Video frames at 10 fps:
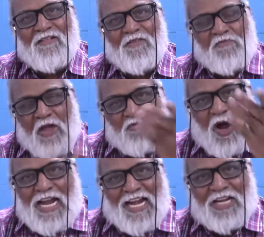If you are
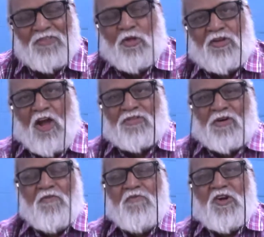violating those laws,
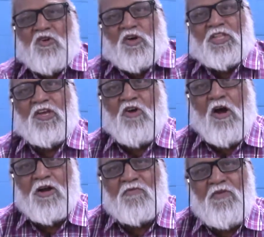we will go to the
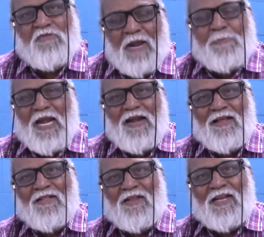court. We will appeal
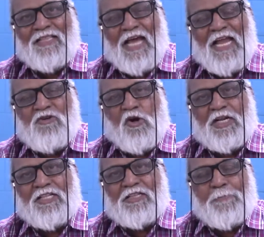in the High Court
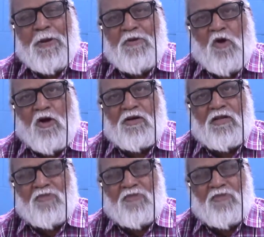and the Supreme Court.